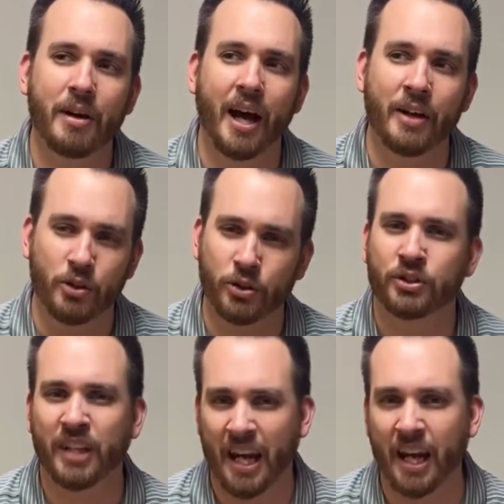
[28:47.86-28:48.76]

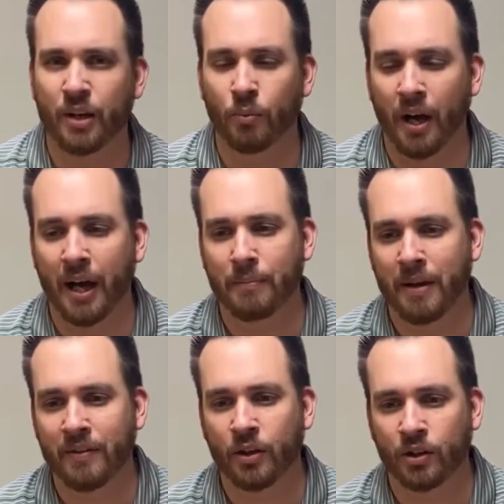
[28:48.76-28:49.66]
understand why
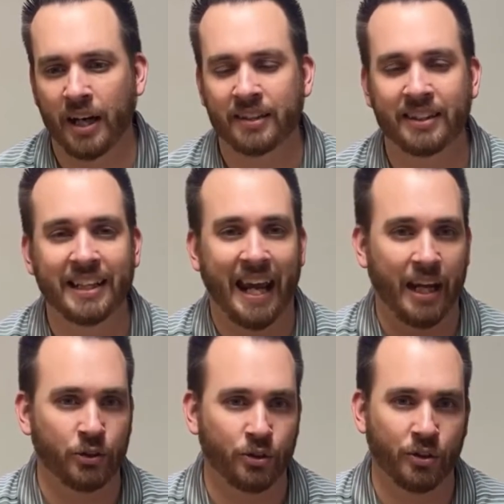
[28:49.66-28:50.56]
maybe Christ didn't
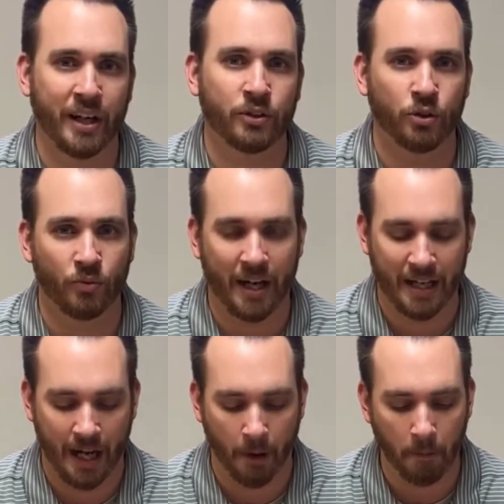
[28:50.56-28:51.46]
answer or answer right
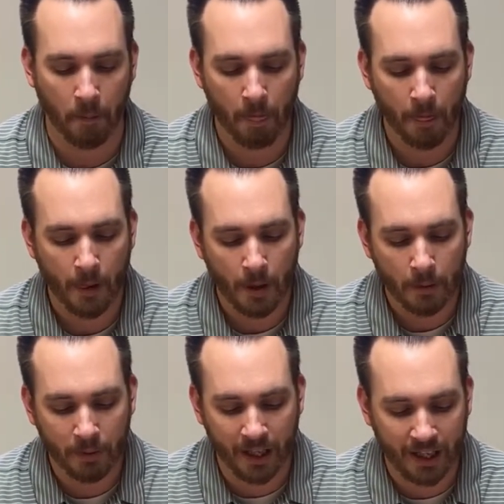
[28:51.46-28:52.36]
now.
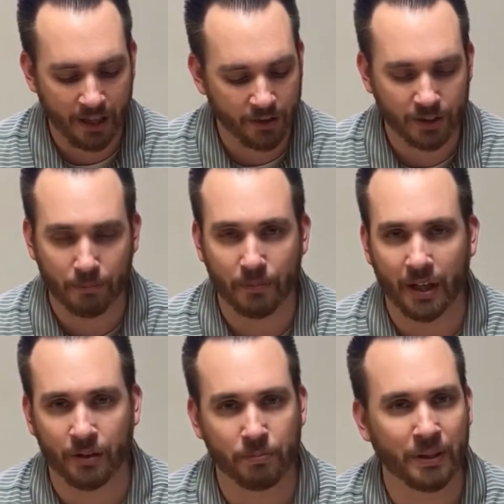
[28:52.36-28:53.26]
But here's a
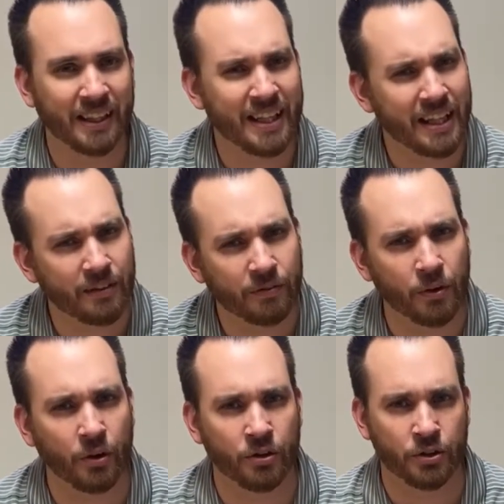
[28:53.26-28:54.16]
mother pleading
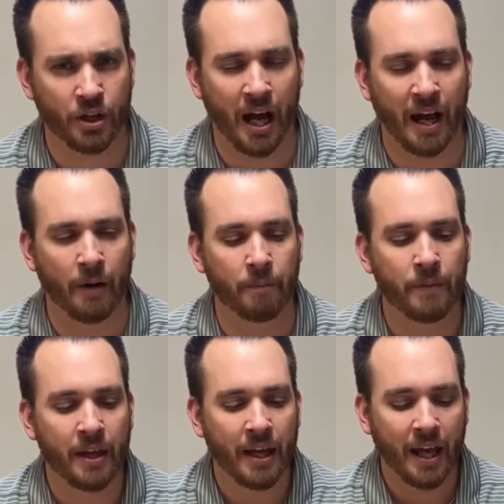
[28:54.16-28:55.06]
for her child,
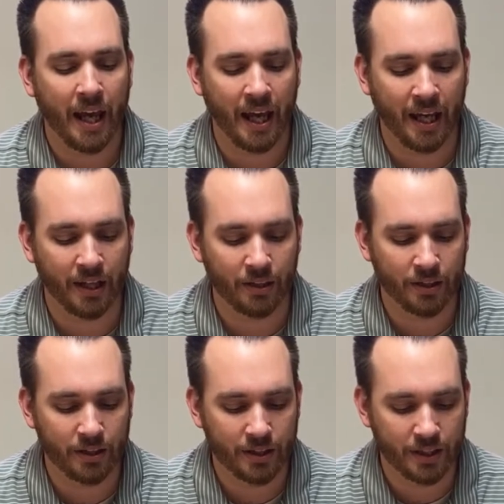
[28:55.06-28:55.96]
and
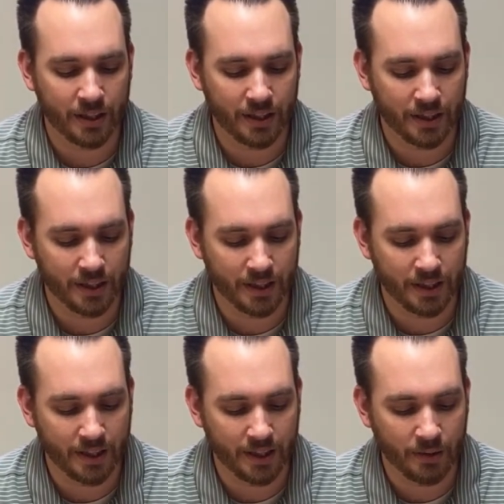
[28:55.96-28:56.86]

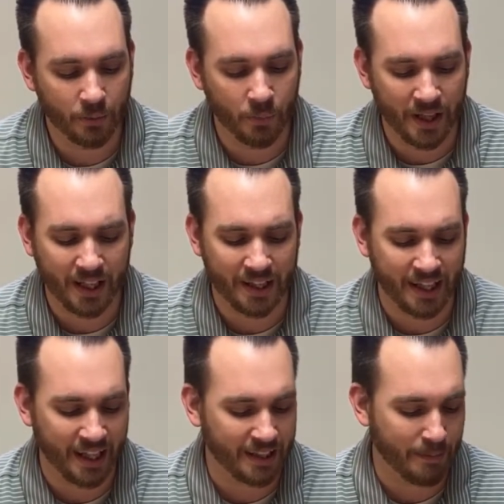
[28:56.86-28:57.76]
we could
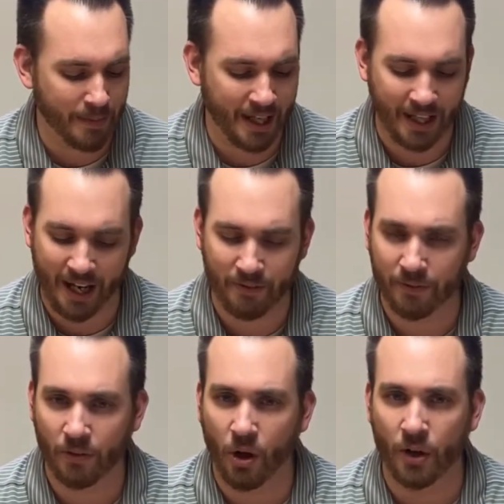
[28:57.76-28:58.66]
think that, man,
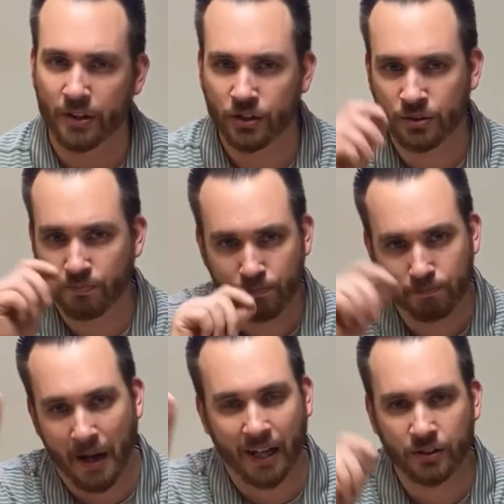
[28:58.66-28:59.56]
all the
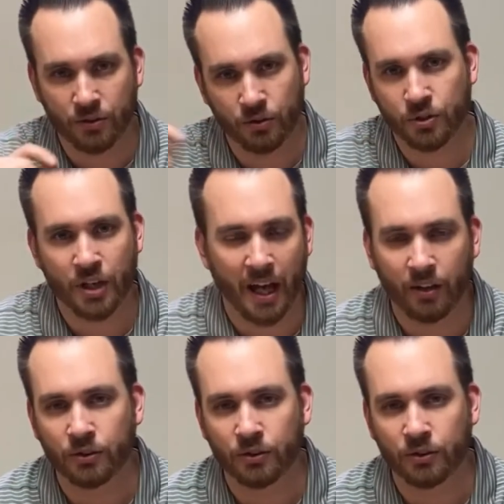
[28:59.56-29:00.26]
boxes are checked,